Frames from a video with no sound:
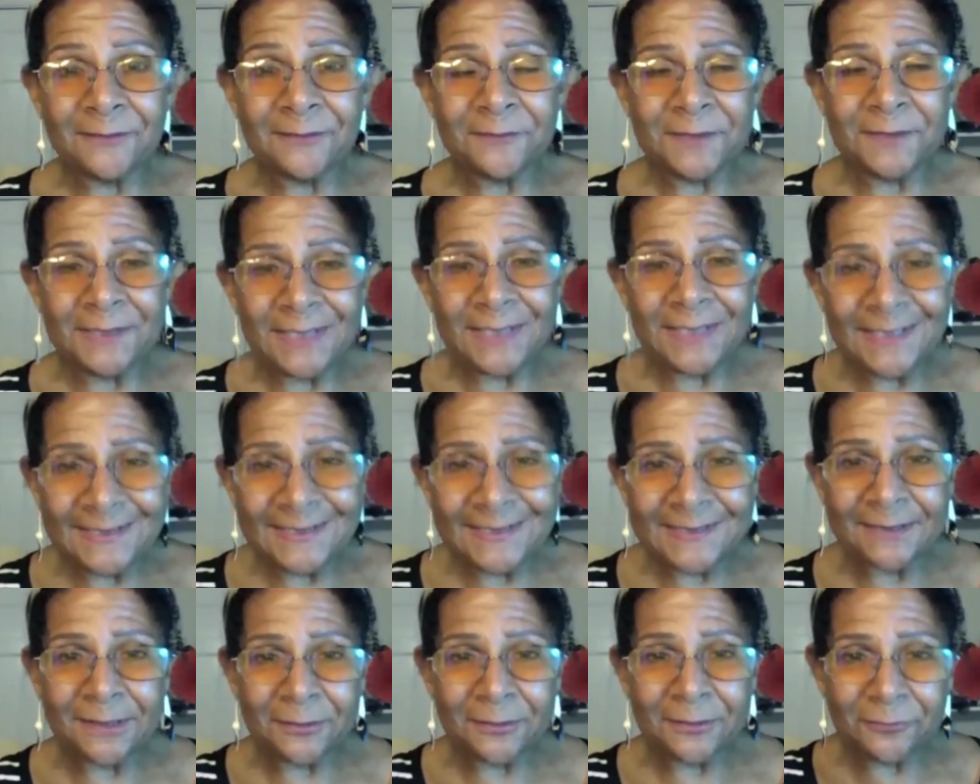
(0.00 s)
think he's
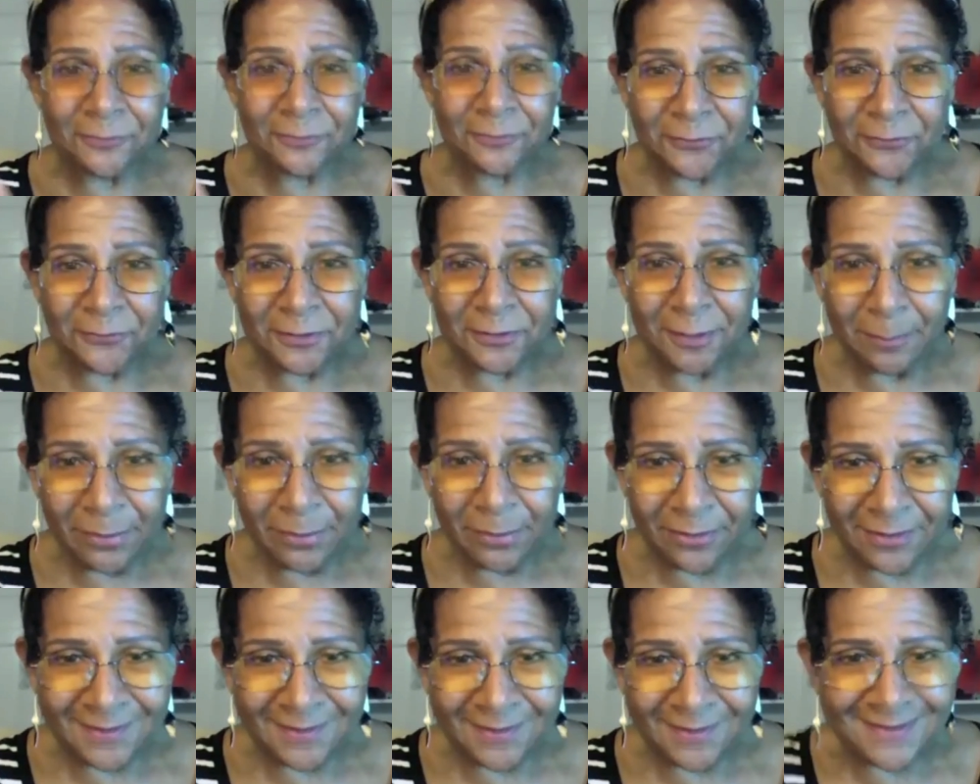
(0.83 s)
the little dude in the
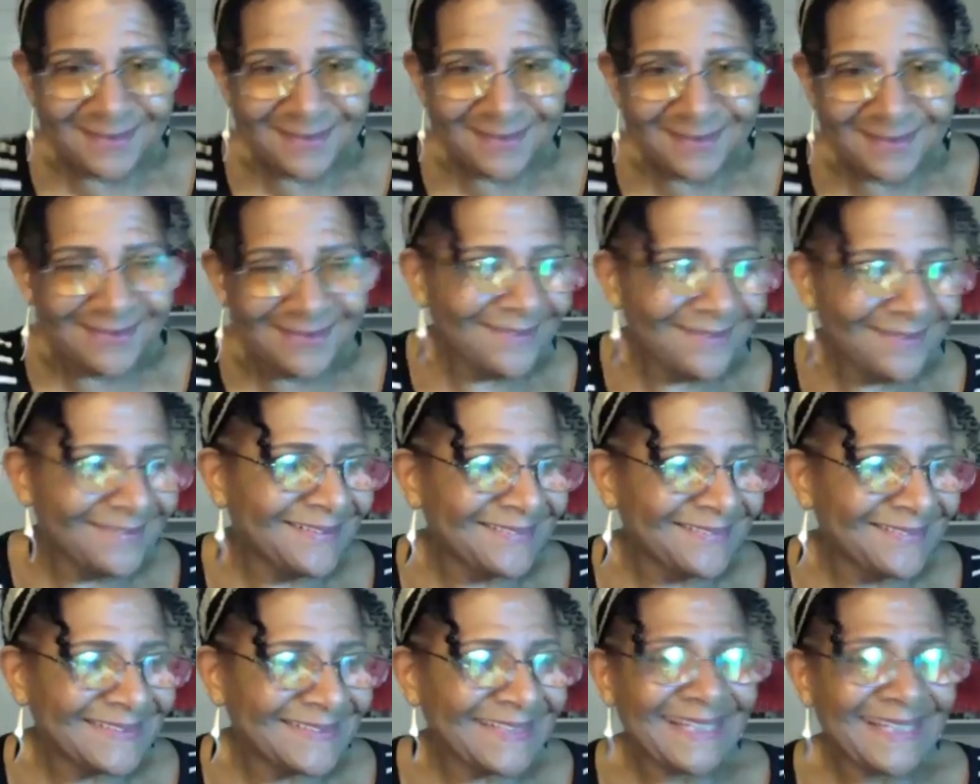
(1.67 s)
books.
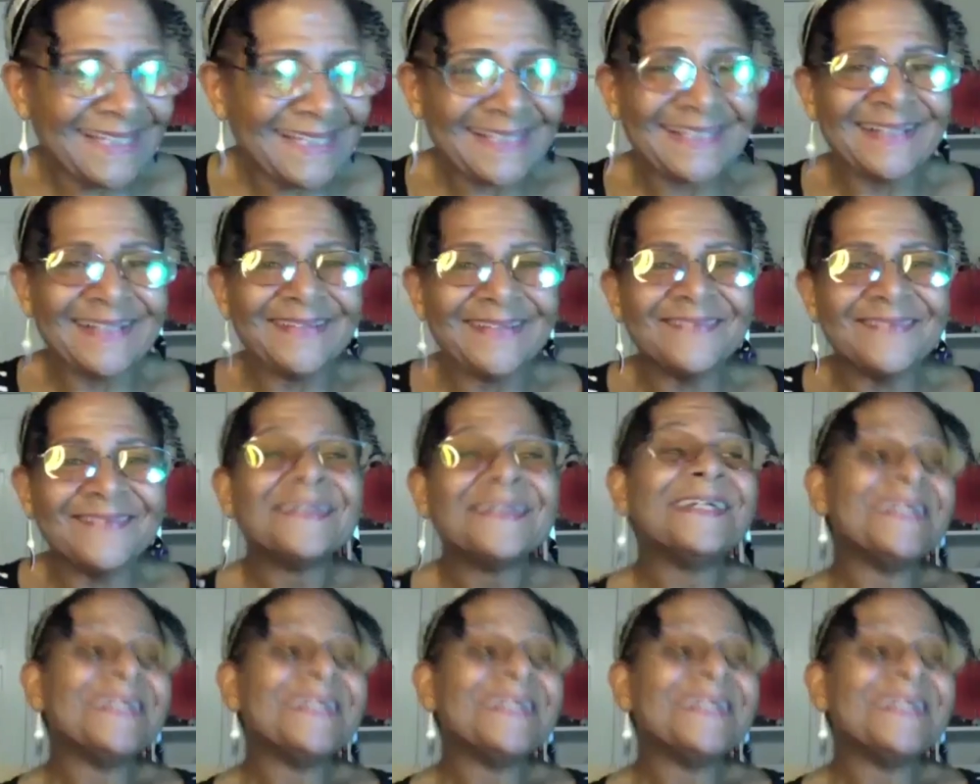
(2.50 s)
It's like, no,